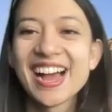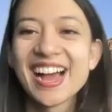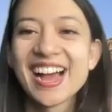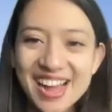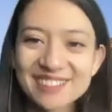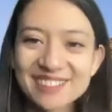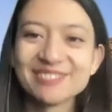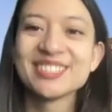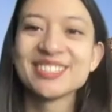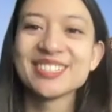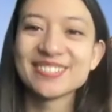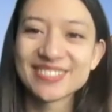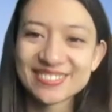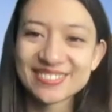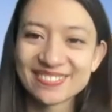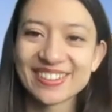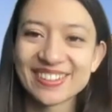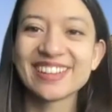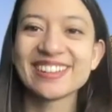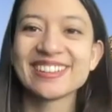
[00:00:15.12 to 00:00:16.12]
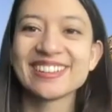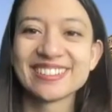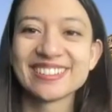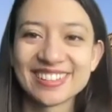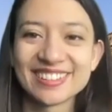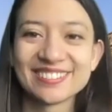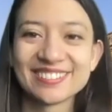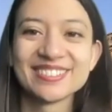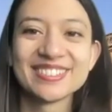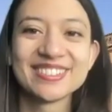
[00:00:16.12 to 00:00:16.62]
I'm doing well.
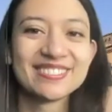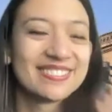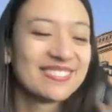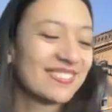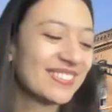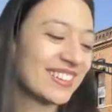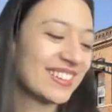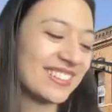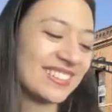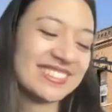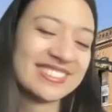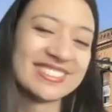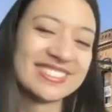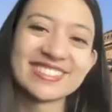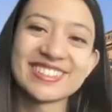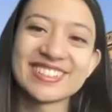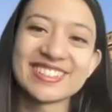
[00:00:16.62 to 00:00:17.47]
I'm doing well.